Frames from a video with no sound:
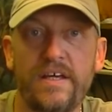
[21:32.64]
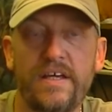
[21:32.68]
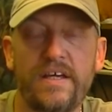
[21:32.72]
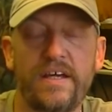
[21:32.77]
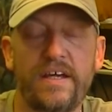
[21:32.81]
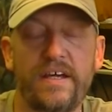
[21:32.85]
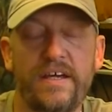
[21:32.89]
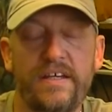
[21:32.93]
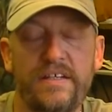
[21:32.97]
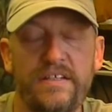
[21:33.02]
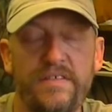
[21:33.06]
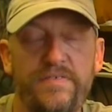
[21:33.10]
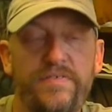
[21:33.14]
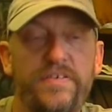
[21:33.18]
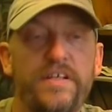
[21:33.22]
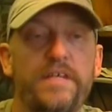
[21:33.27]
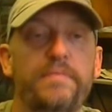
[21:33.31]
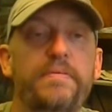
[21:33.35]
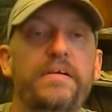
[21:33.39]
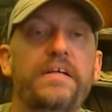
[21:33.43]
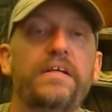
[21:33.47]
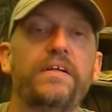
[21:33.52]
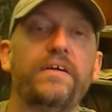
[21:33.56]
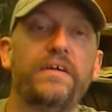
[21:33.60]
and you feel a
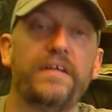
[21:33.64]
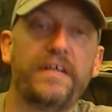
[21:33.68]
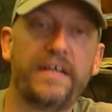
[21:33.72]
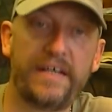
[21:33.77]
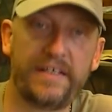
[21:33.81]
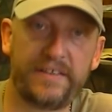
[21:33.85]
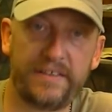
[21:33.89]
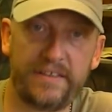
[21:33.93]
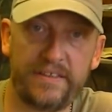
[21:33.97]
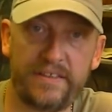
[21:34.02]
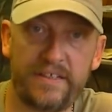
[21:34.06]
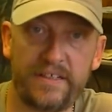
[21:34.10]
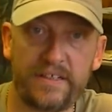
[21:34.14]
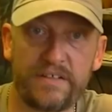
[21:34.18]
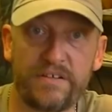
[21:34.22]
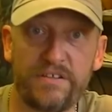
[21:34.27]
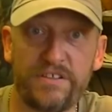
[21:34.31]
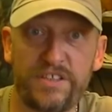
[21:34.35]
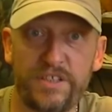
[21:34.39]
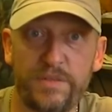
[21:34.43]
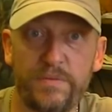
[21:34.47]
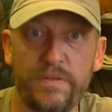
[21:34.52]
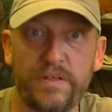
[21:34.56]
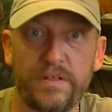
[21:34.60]
bit lightheaded,
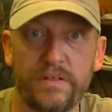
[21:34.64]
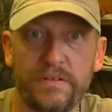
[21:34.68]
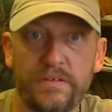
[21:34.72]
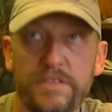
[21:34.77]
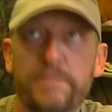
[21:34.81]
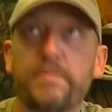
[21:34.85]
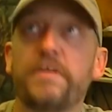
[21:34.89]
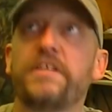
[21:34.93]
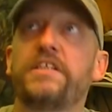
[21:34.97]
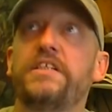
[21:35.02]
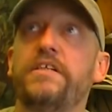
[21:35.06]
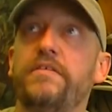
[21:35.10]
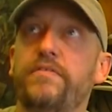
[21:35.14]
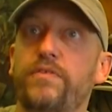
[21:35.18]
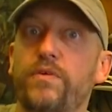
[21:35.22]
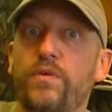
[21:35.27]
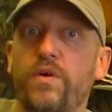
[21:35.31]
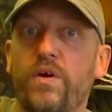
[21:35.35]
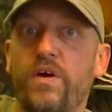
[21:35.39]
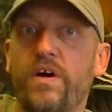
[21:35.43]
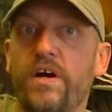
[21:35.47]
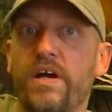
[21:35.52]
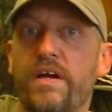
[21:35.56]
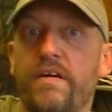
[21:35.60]
because you will, especially if you're
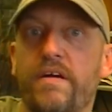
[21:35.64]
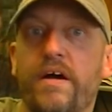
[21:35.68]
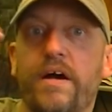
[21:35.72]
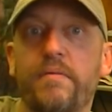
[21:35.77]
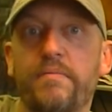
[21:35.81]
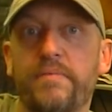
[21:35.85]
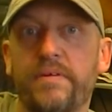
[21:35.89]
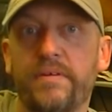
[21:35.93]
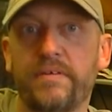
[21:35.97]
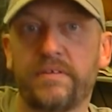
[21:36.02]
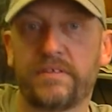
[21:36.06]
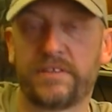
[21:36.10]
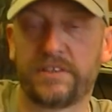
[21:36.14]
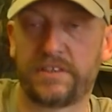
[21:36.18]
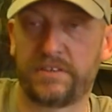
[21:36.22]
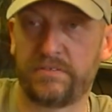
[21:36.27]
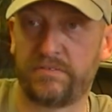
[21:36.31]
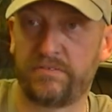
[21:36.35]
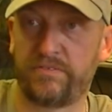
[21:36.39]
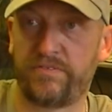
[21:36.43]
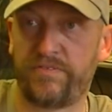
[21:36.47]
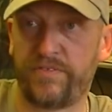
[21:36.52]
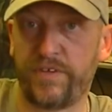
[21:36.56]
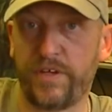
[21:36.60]
higher up, because
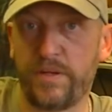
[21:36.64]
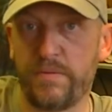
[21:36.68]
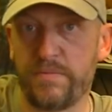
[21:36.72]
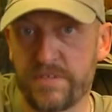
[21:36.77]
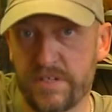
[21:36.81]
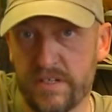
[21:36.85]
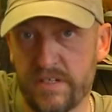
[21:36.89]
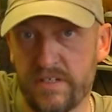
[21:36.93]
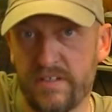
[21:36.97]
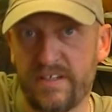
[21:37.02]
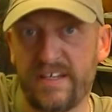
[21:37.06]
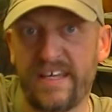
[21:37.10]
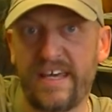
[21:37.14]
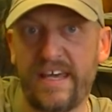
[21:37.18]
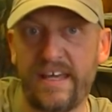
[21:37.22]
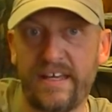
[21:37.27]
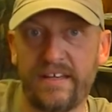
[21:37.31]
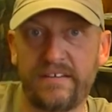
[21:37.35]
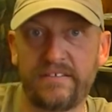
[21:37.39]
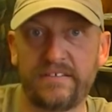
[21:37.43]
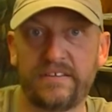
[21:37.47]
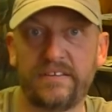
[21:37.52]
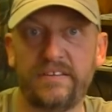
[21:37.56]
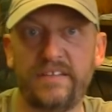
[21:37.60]
fumes and
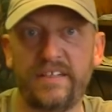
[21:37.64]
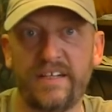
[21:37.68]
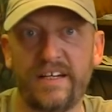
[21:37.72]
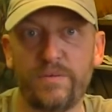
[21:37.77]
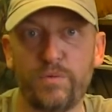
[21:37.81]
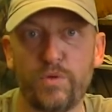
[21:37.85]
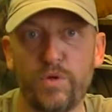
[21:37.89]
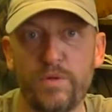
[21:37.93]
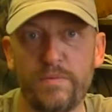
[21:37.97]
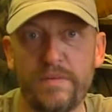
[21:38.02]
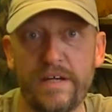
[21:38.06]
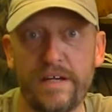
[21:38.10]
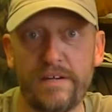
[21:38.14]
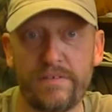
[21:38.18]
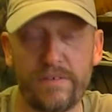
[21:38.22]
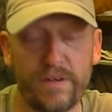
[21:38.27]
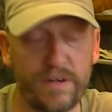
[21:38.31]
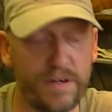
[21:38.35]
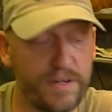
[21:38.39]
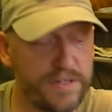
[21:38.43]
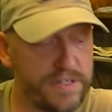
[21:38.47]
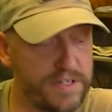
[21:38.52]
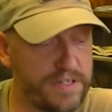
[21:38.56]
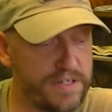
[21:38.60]
warm air
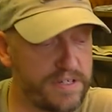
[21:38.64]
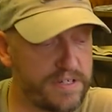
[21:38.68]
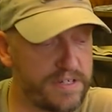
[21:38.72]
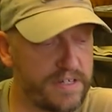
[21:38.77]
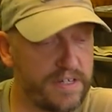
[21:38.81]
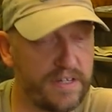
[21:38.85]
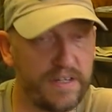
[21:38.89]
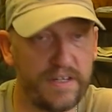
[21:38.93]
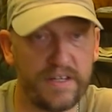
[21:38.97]
rises.